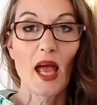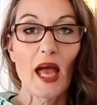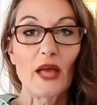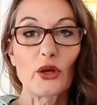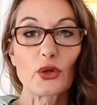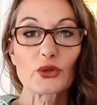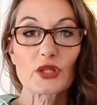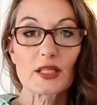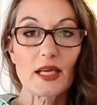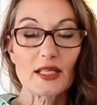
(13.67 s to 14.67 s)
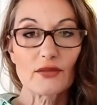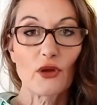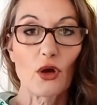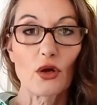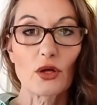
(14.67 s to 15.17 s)
And on today's
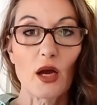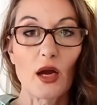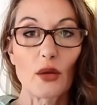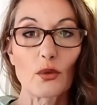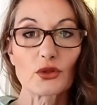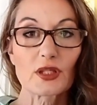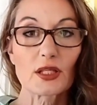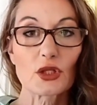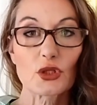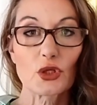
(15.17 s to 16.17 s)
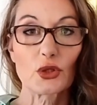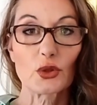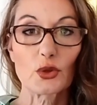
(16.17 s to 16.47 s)
vlog, I wanted to